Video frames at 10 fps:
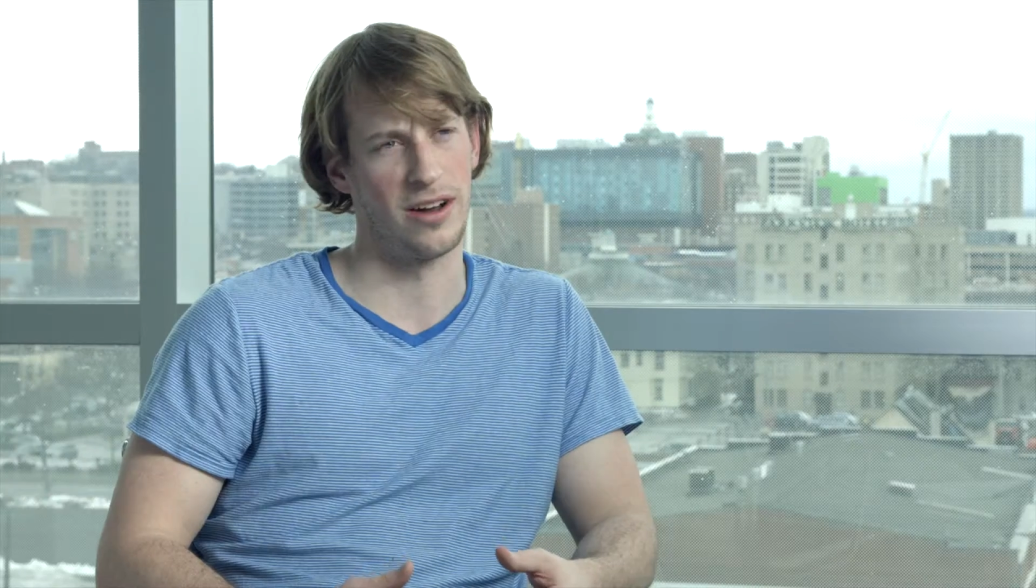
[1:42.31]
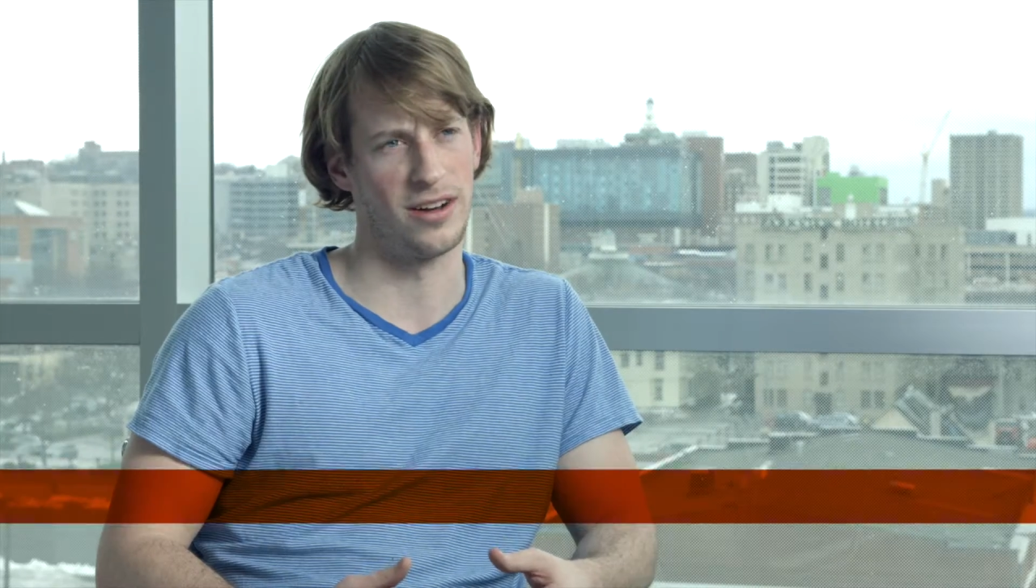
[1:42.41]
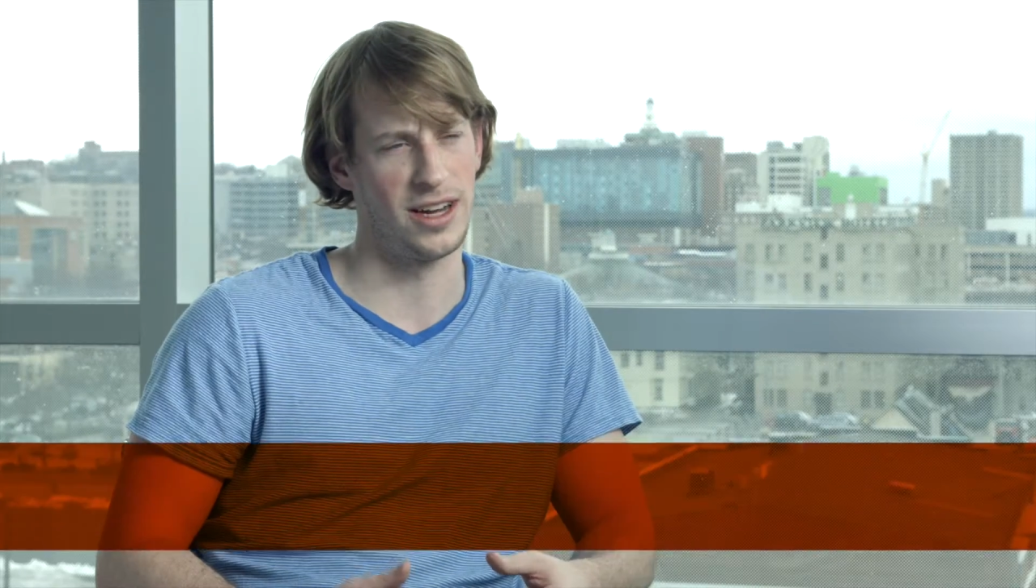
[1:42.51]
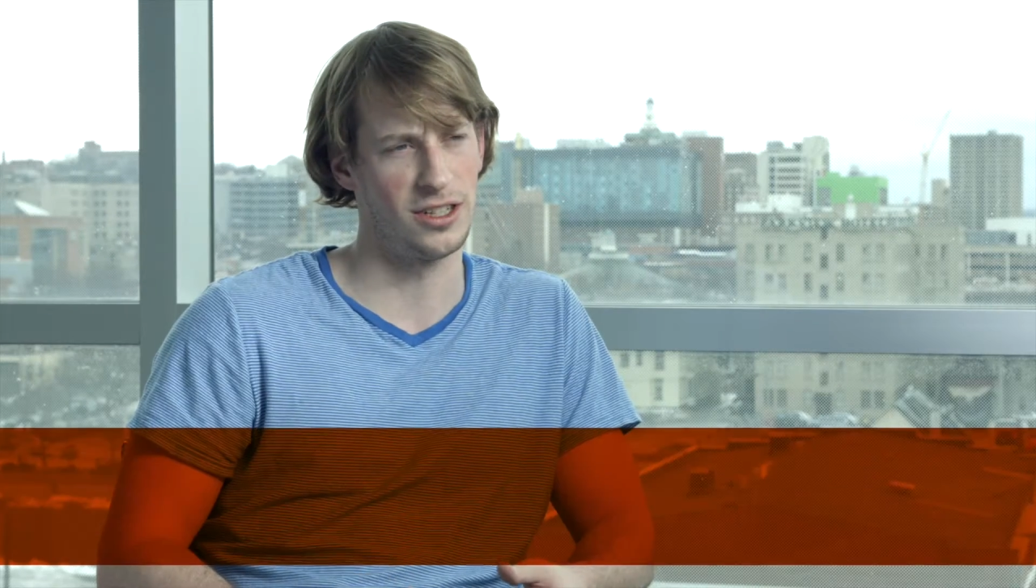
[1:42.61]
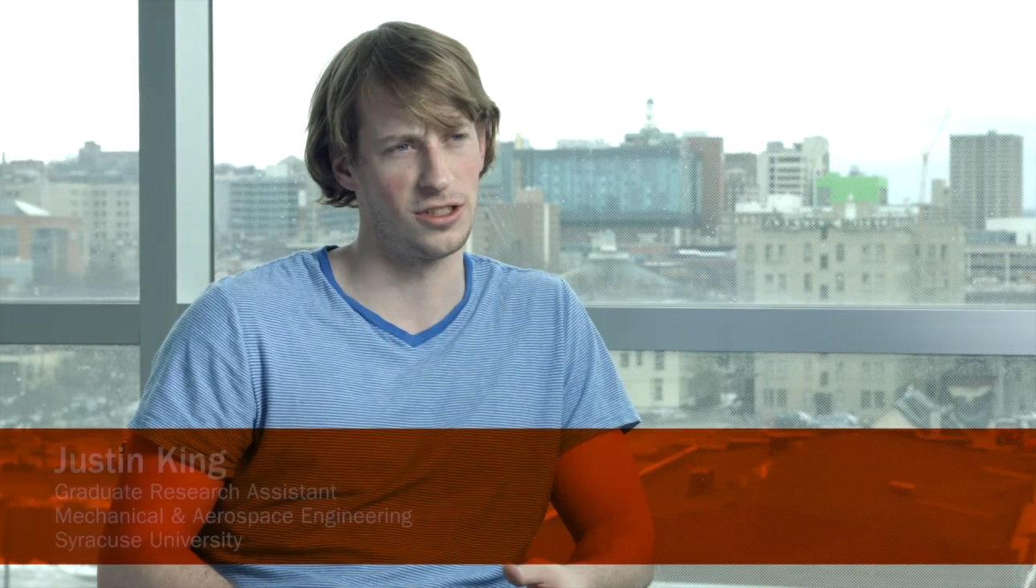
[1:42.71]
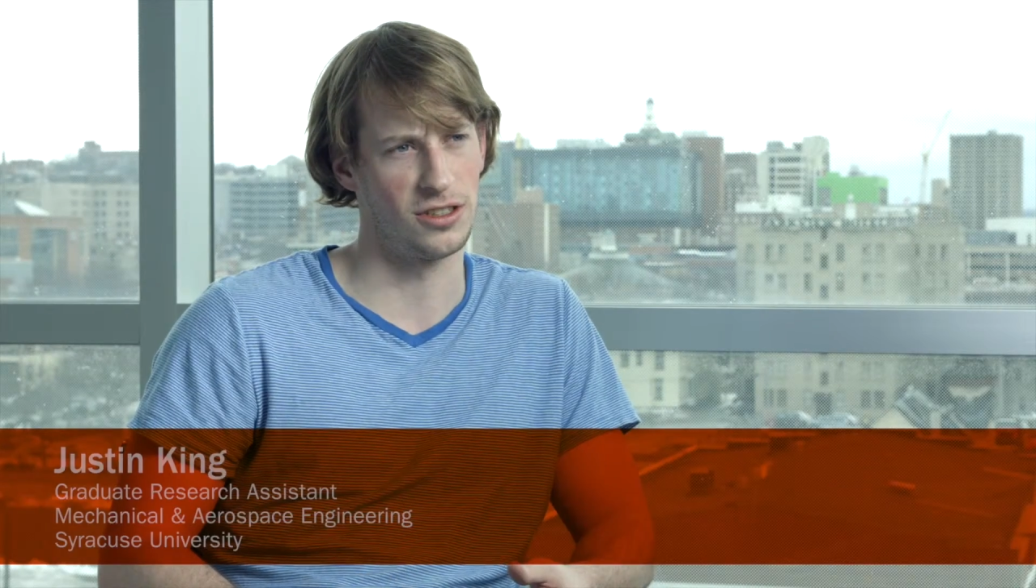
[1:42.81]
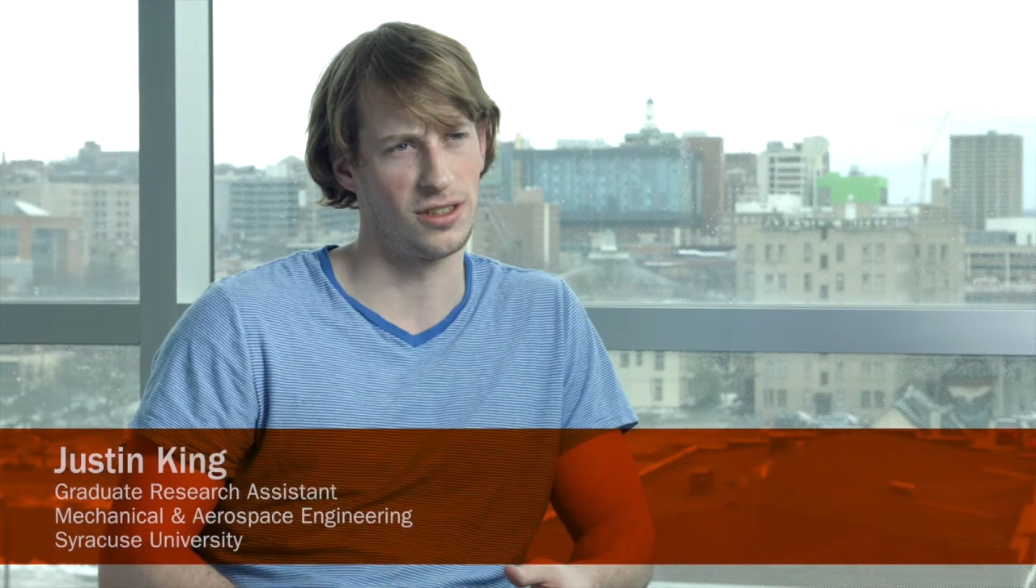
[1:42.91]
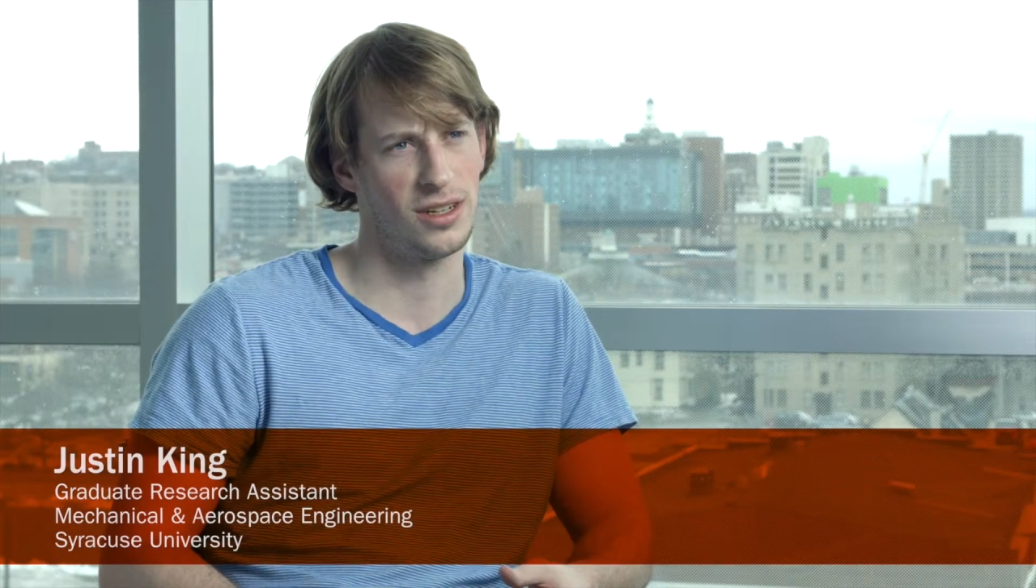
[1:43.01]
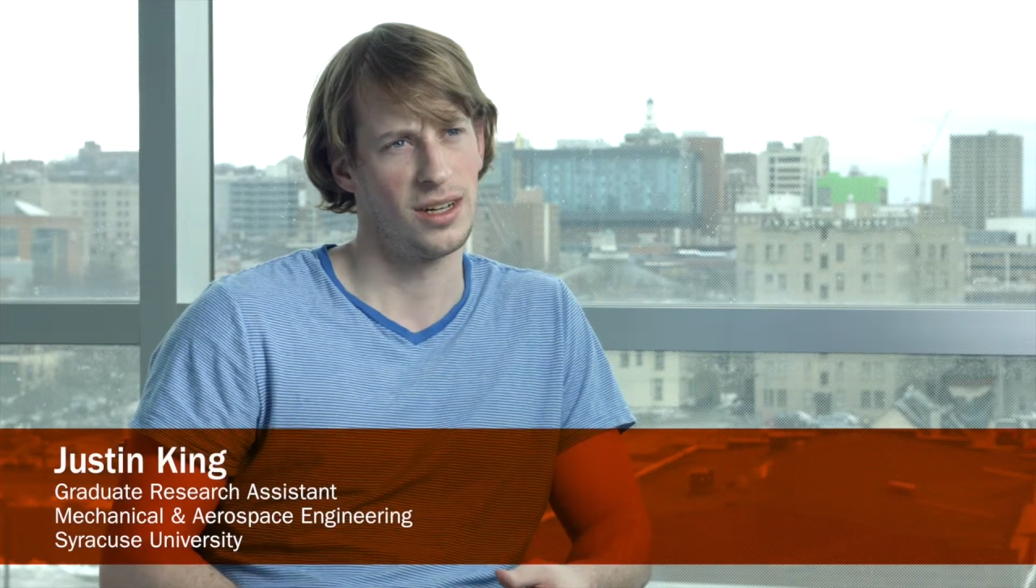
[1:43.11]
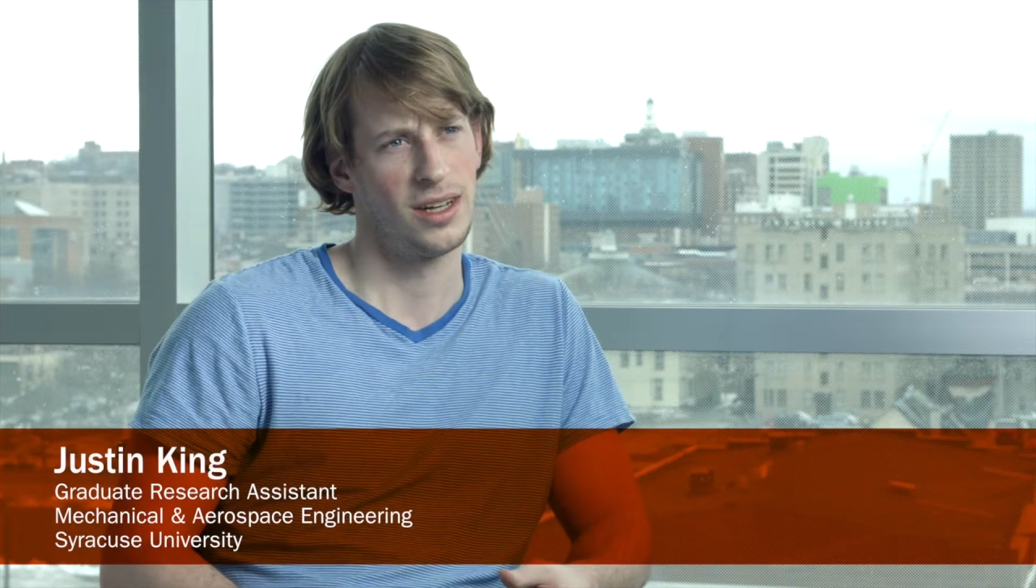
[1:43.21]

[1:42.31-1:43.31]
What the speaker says: in nature,